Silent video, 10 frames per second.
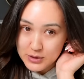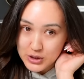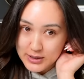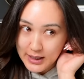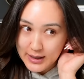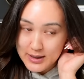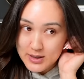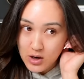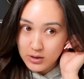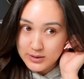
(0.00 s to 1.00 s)
just getting this
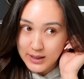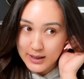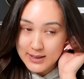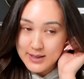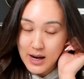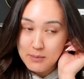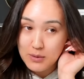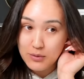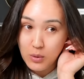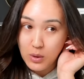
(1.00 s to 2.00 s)
all done in time
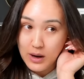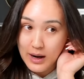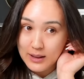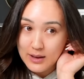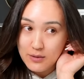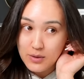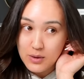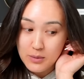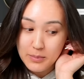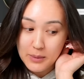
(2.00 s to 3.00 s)
before I leave
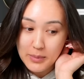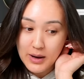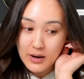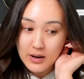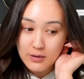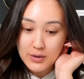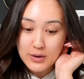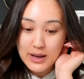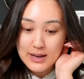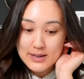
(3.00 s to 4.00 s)
for Big Bear in a few
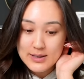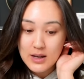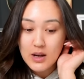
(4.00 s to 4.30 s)
days.